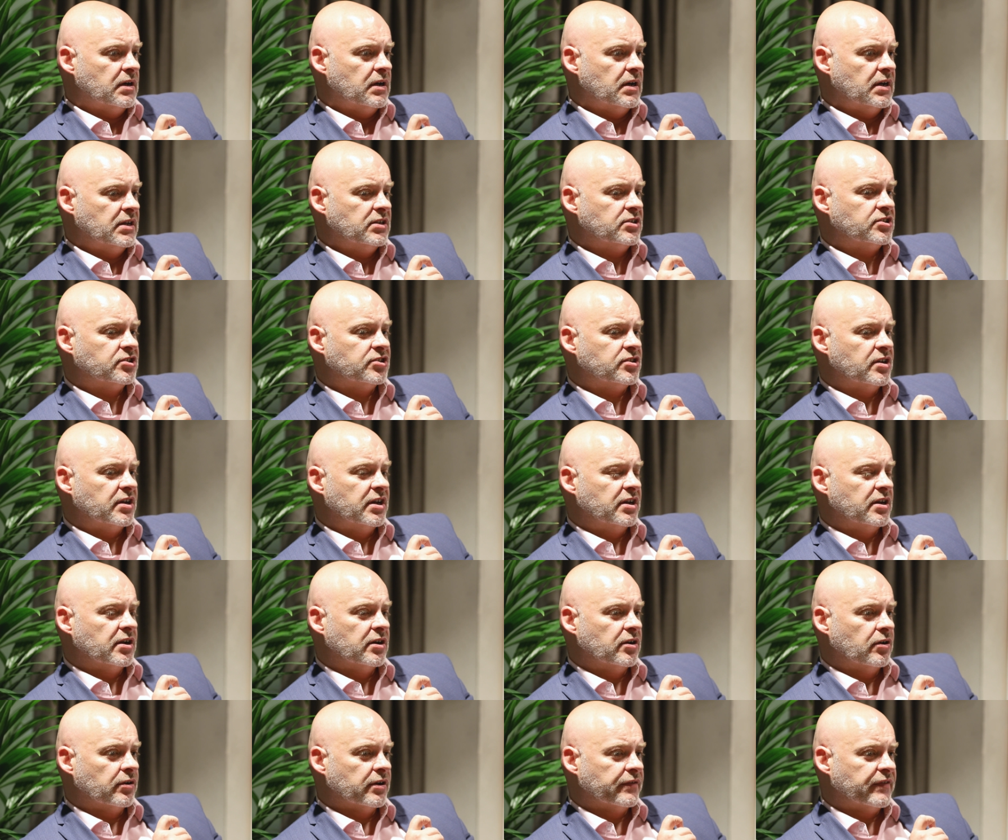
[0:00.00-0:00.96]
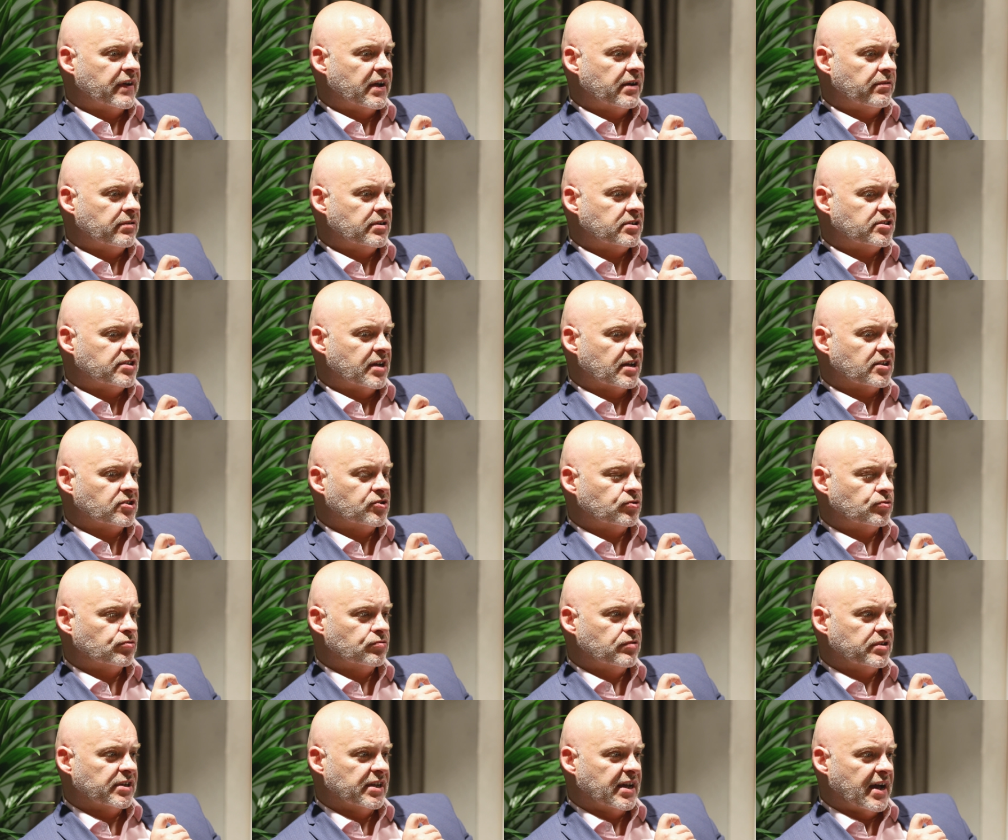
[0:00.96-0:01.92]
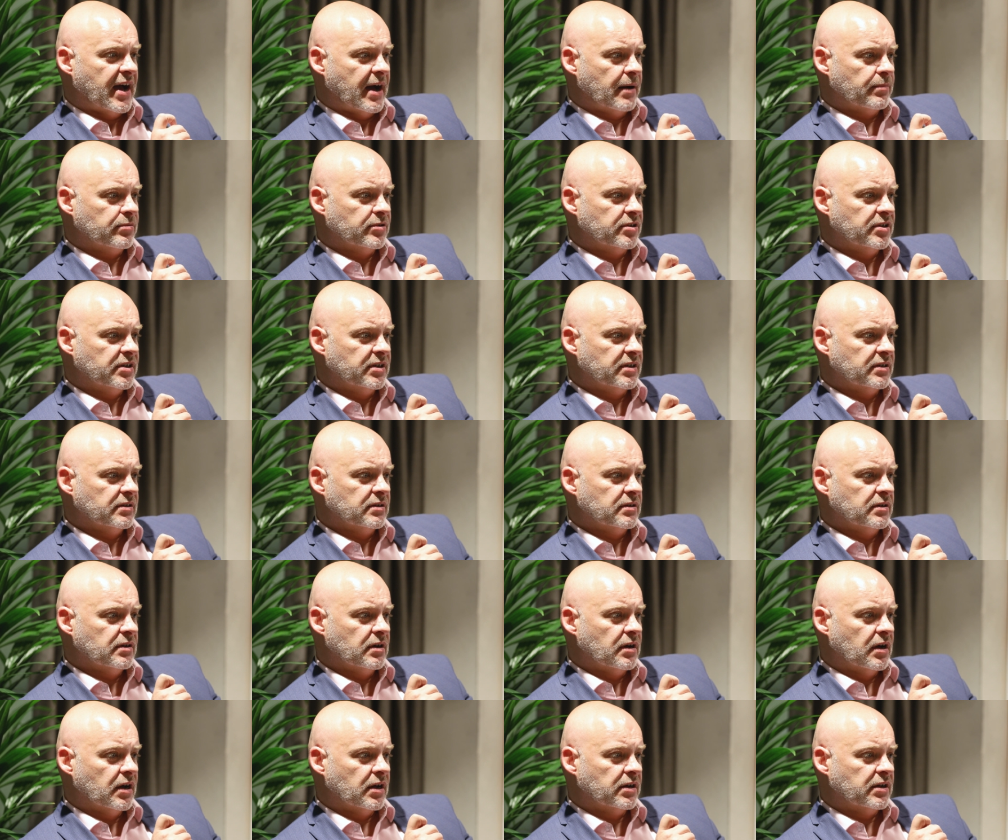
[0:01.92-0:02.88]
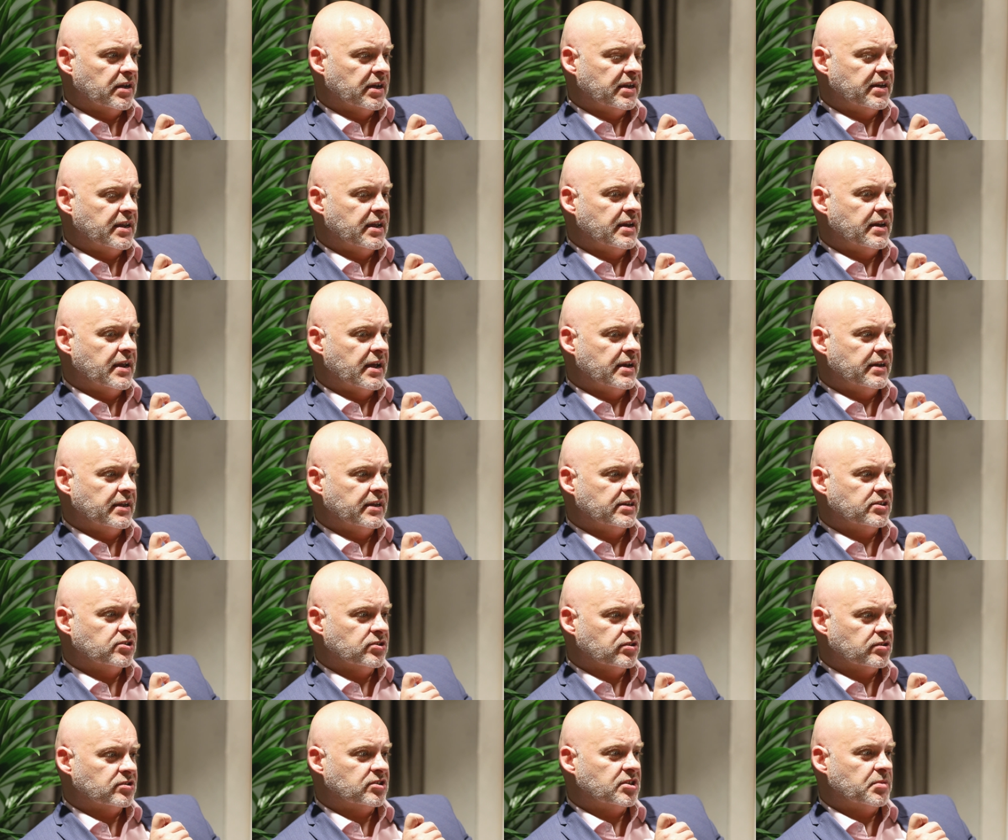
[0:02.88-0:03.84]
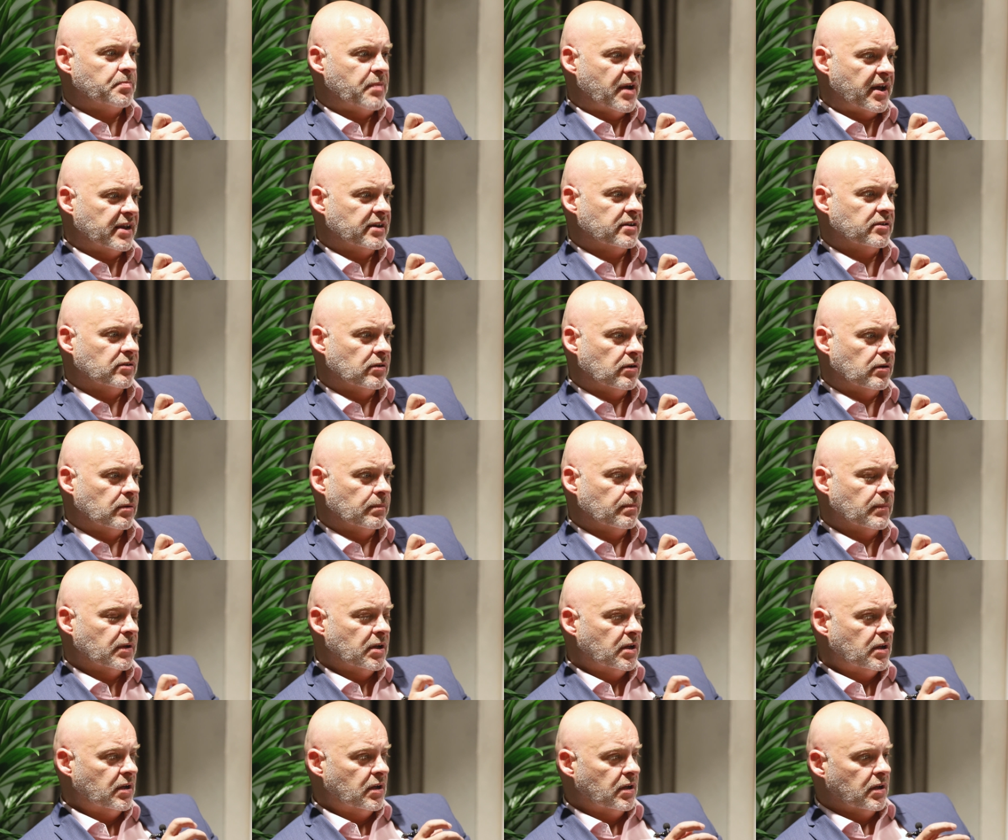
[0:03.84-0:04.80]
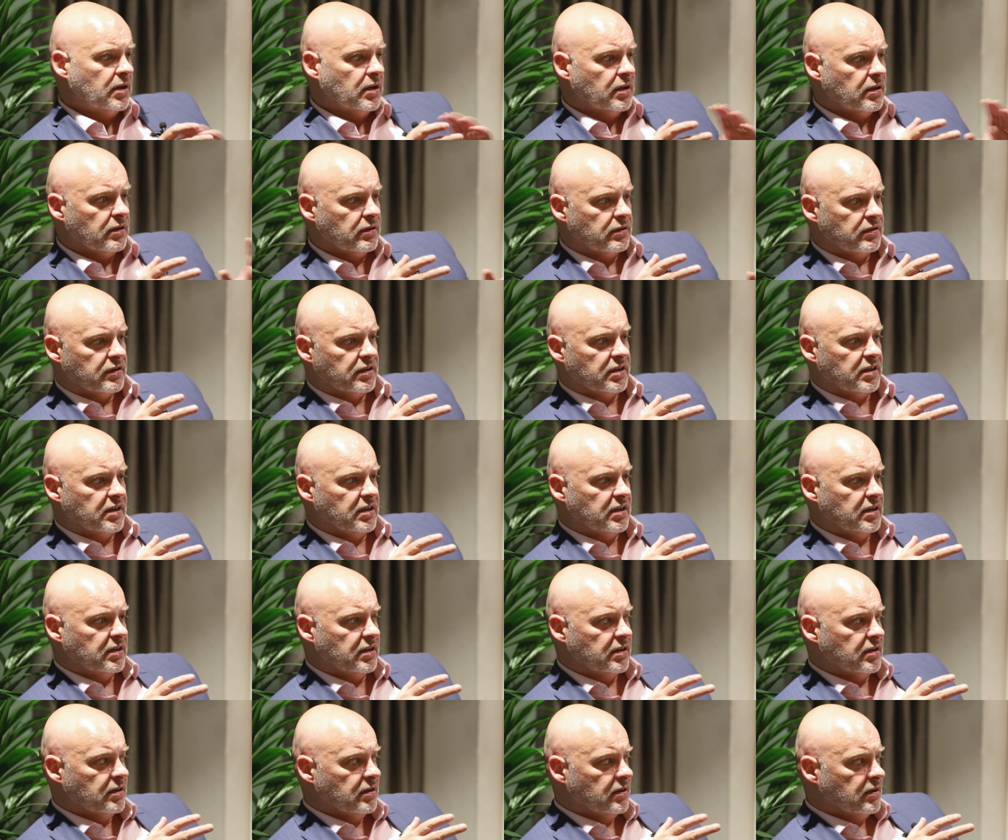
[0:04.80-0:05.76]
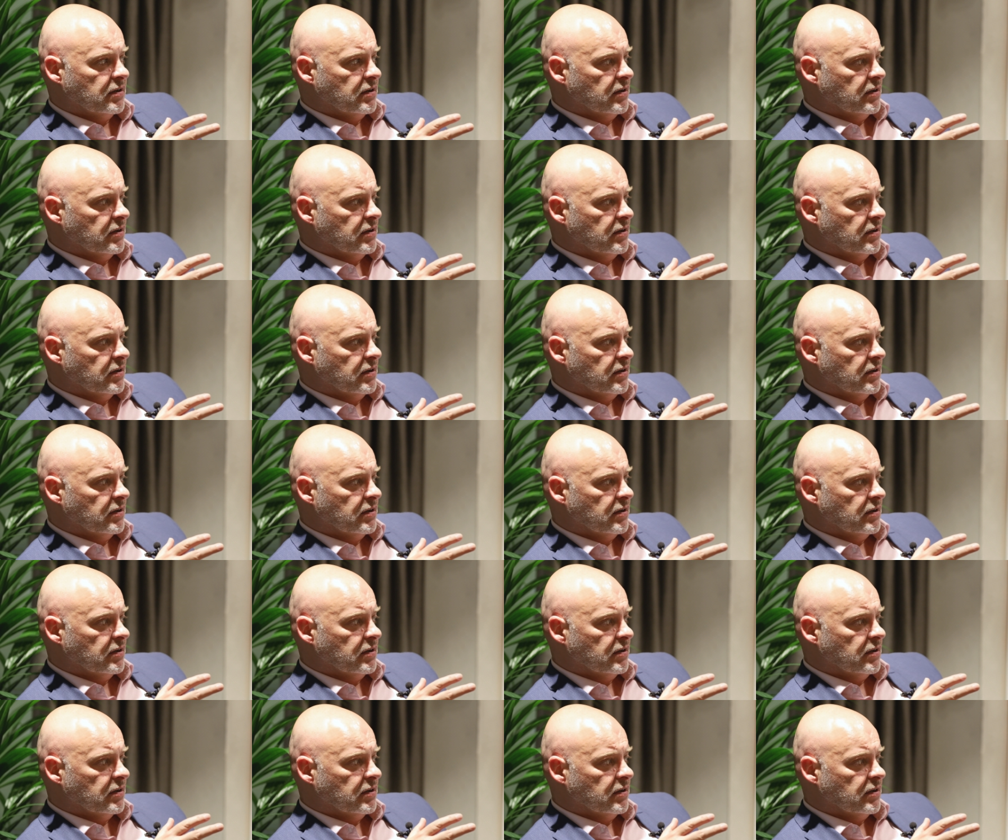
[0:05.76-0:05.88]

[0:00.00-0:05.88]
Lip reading: in a lot of areas that's already happening, and it does depend on the